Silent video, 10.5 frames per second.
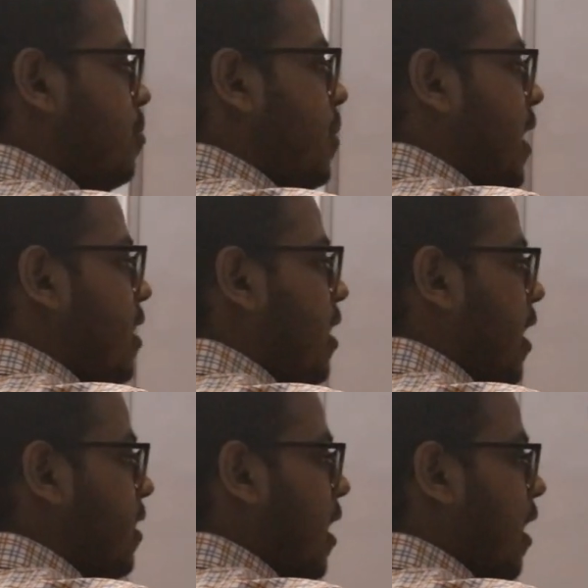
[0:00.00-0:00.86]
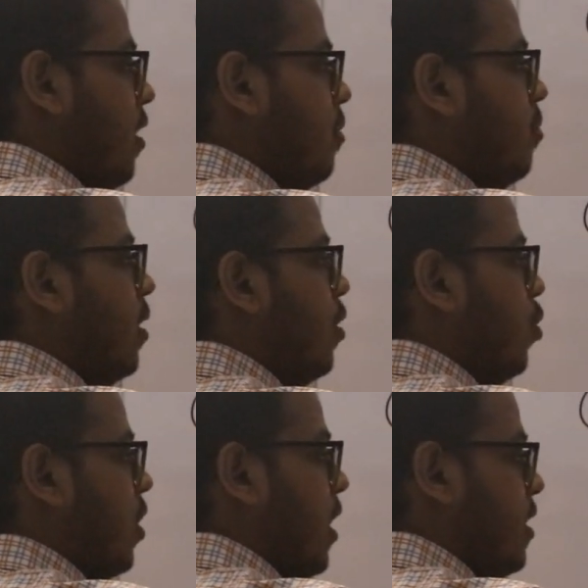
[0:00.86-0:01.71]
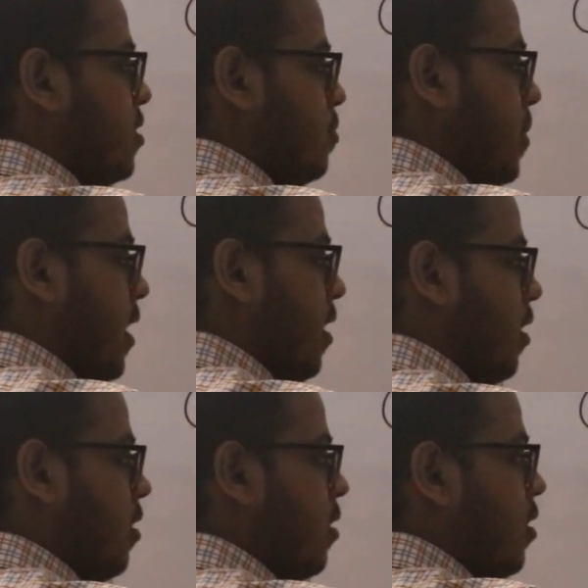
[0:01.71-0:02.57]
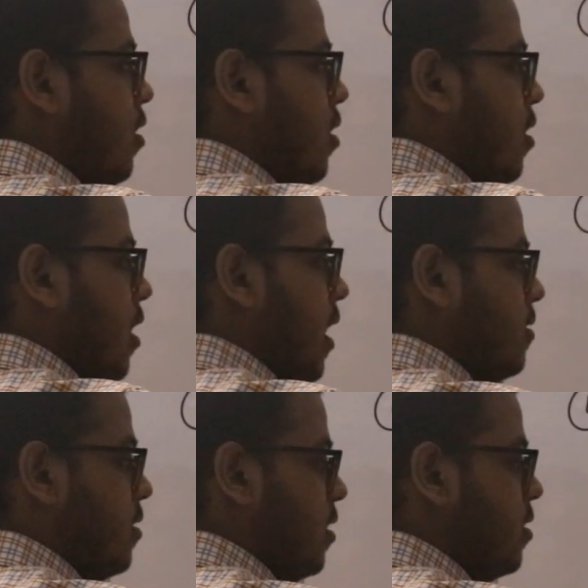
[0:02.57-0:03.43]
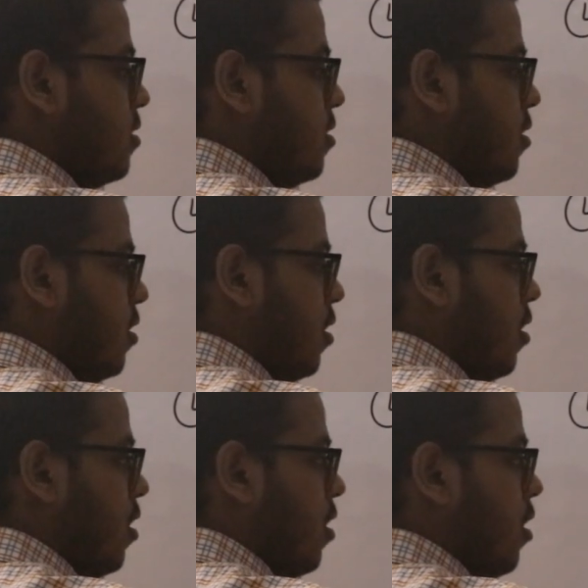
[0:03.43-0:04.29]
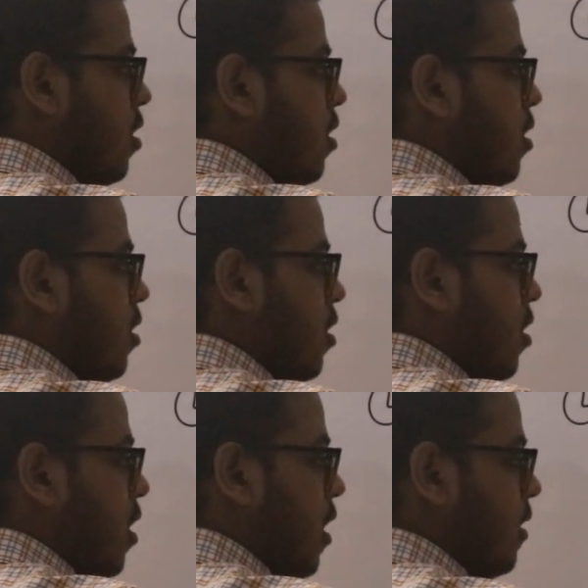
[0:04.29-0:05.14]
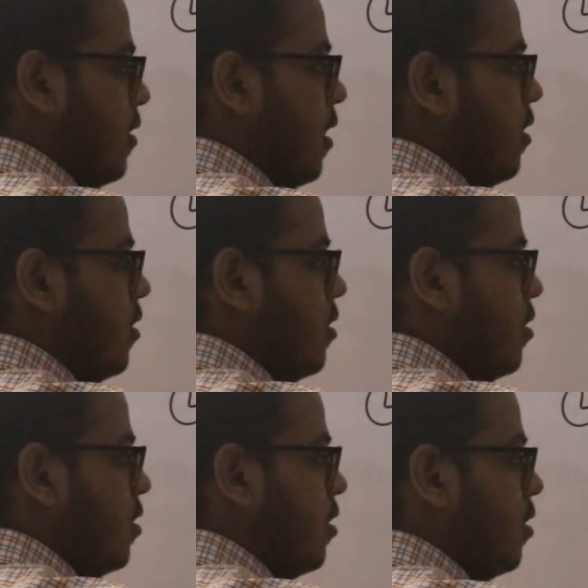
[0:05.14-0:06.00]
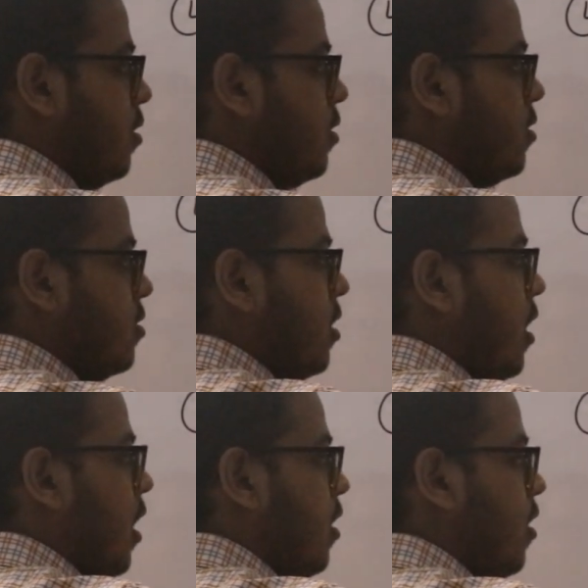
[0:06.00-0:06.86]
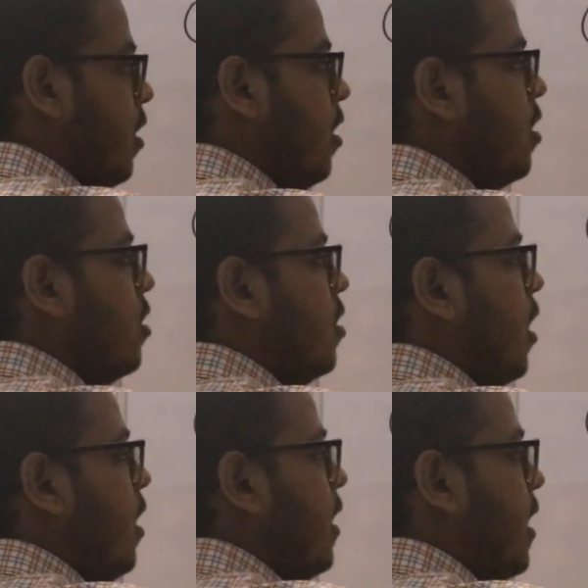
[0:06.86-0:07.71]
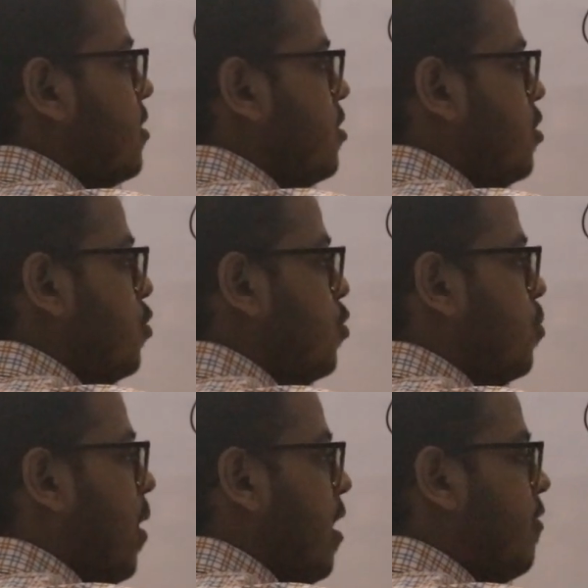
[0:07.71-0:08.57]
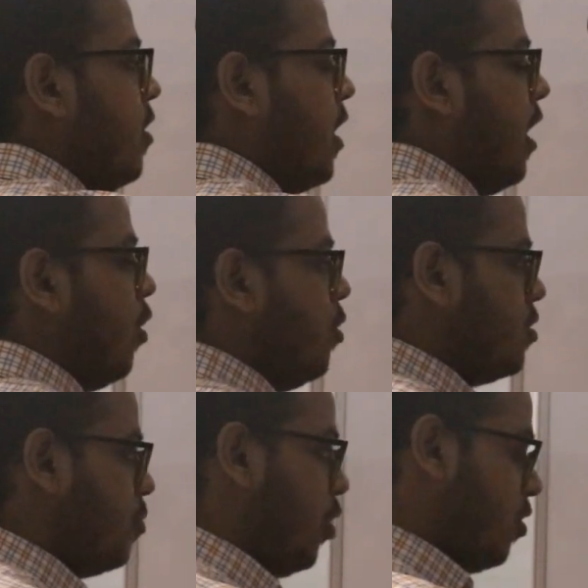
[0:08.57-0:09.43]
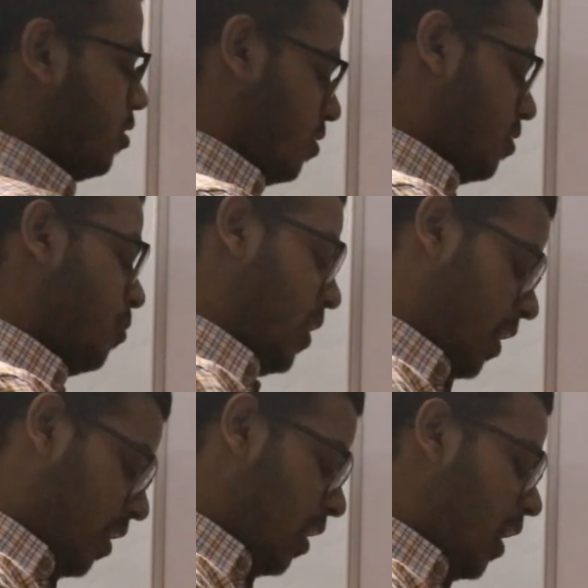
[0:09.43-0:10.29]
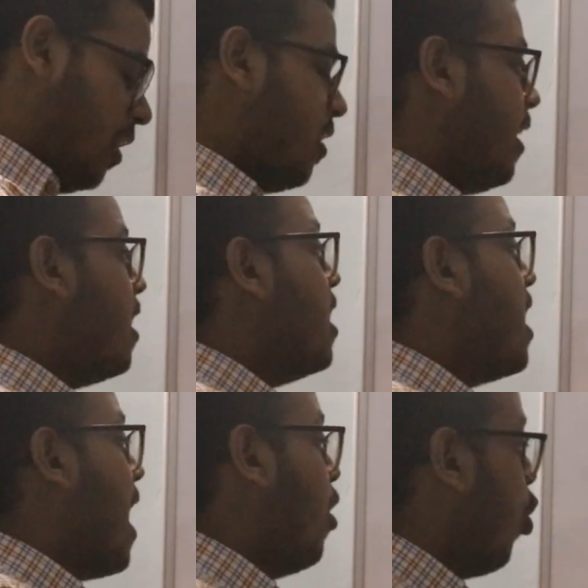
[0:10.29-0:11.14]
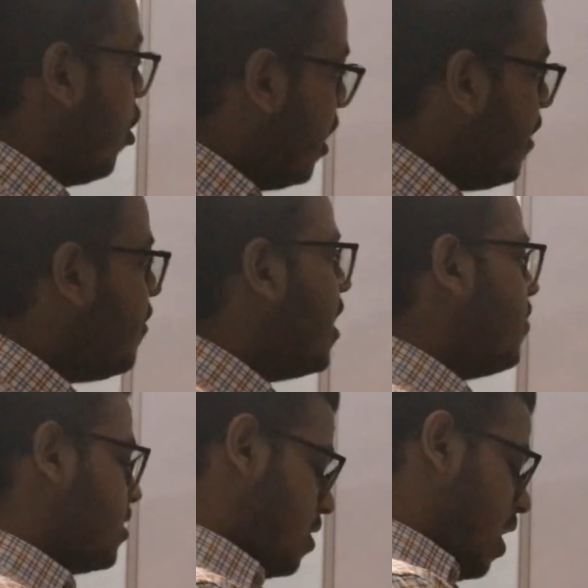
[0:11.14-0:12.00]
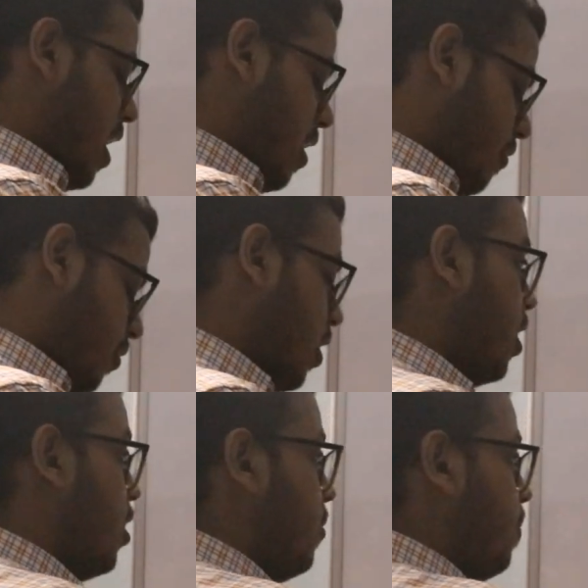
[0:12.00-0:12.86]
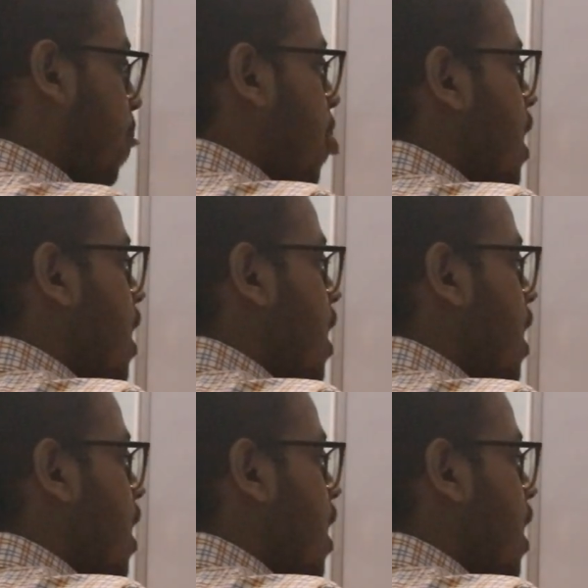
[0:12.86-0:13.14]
made it like that, but okay, let's make it as it is. And then this is the artery. It has to bifurcate also because this is the brachial artery, and already I have